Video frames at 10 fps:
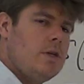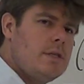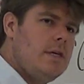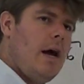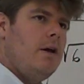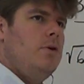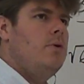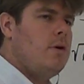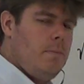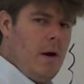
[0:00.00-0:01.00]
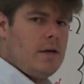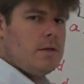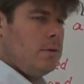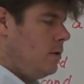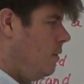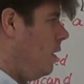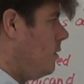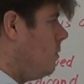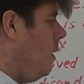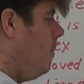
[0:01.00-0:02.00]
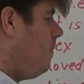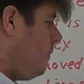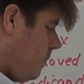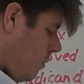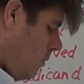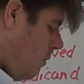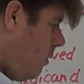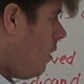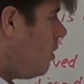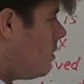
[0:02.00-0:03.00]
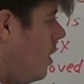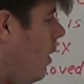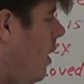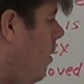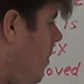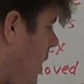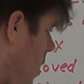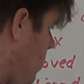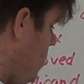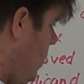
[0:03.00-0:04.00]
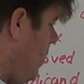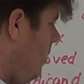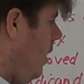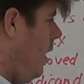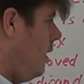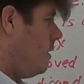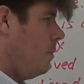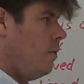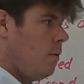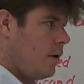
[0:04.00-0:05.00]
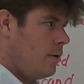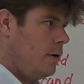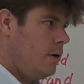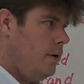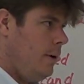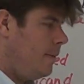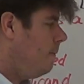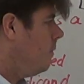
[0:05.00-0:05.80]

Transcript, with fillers: you to see how you could possibly do that as well. So I hope that helps with uh, any type of work that you're doing.